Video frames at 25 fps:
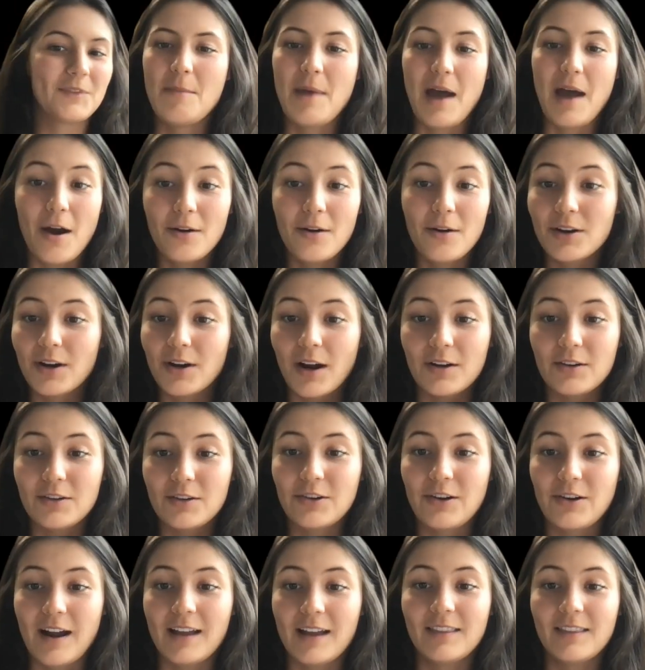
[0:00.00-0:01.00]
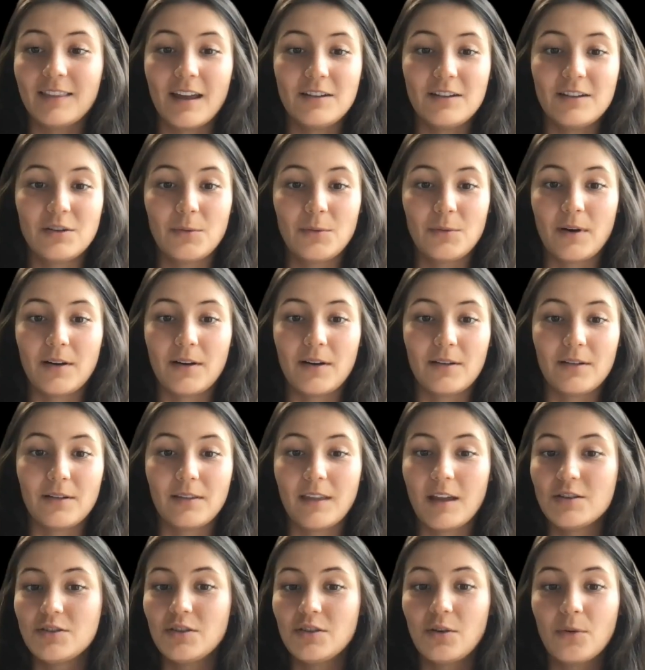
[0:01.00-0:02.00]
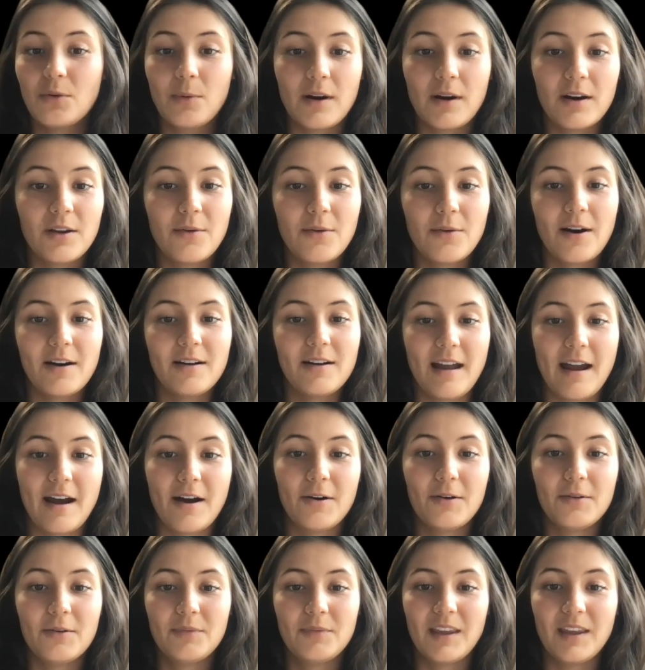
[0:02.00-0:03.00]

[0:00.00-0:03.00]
how your undergrad led you to where you are now